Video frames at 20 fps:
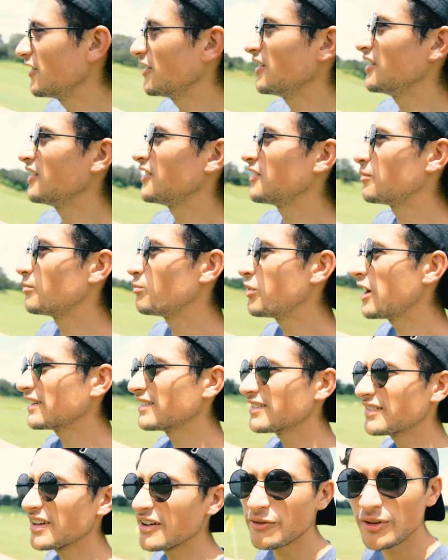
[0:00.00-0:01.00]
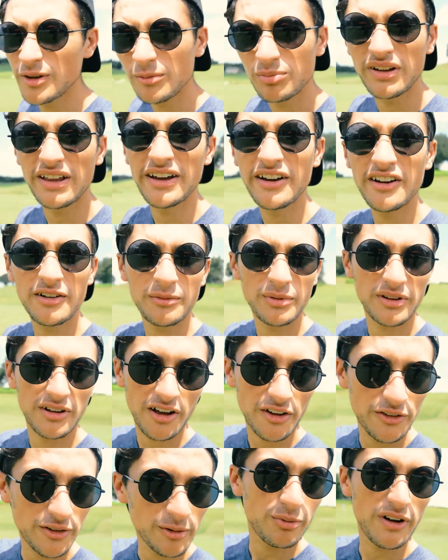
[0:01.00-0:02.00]
It's practice day for the players, but
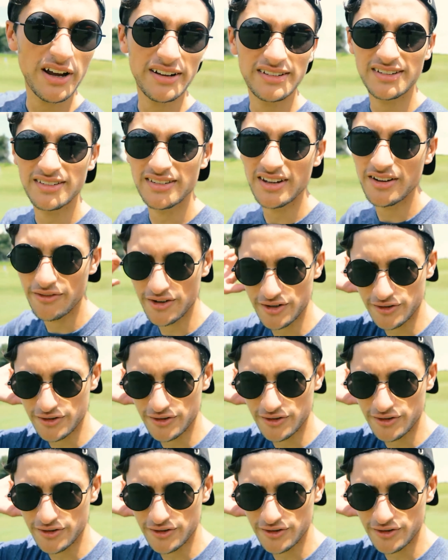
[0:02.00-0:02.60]
also practice day for